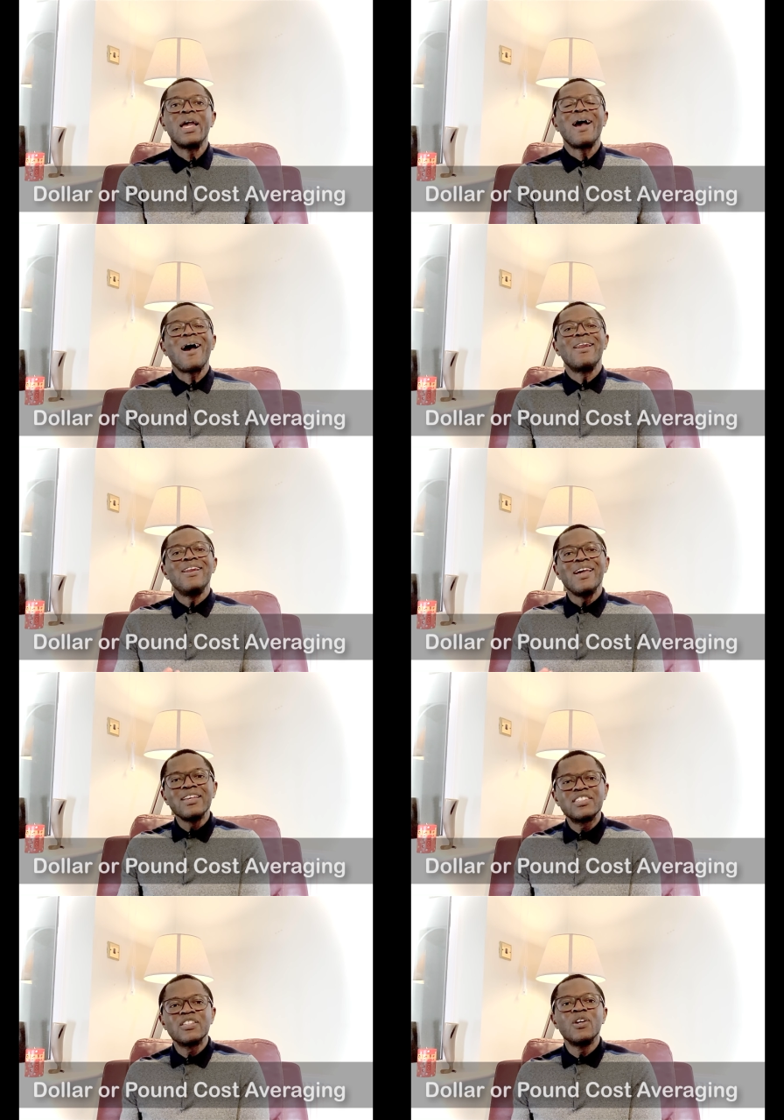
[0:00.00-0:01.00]
and
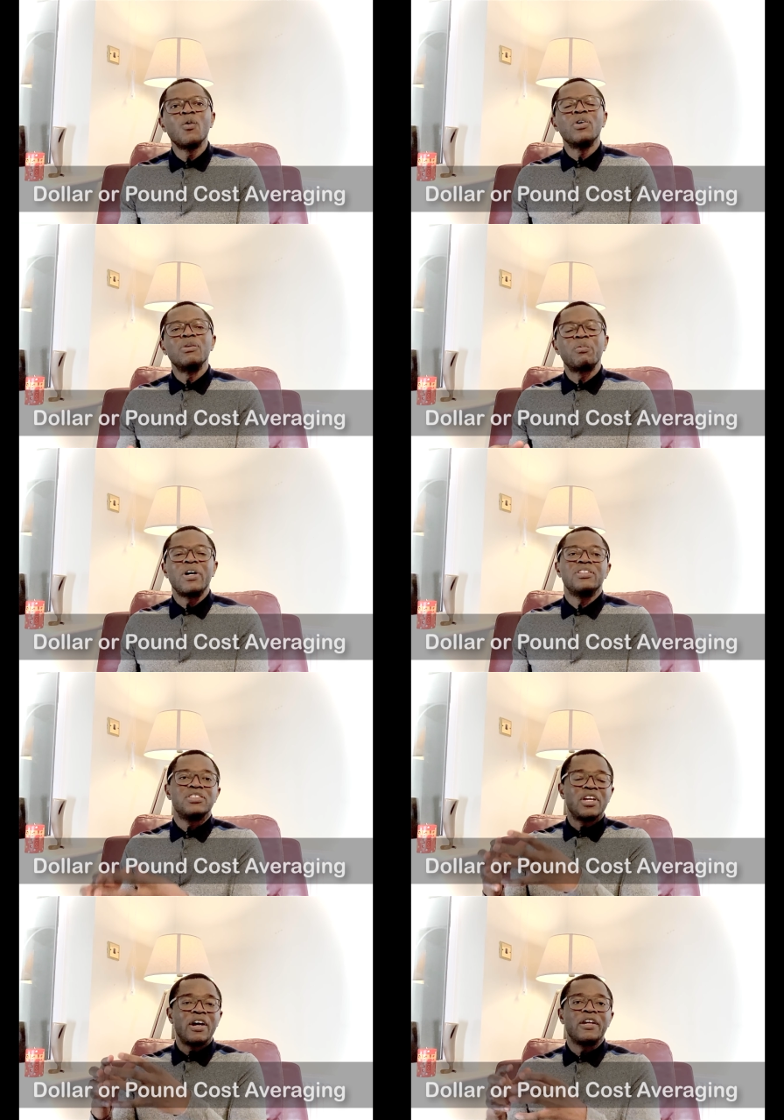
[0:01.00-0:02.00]
less when the price is
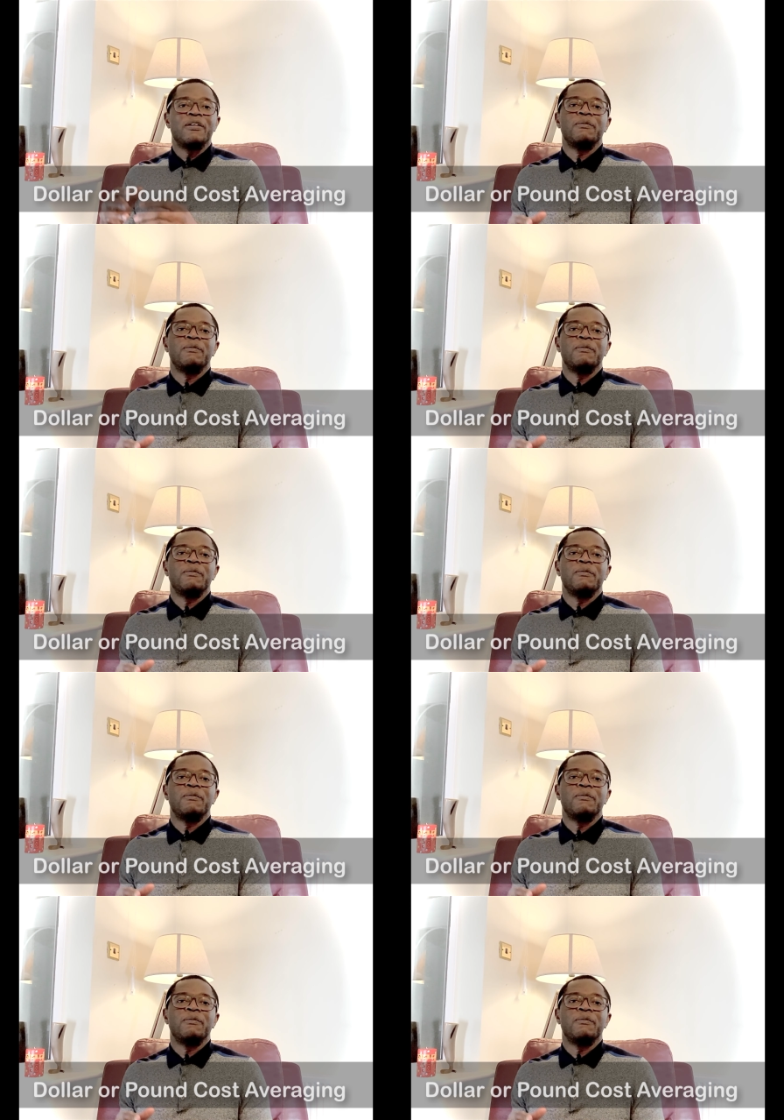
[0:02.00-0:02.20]
high.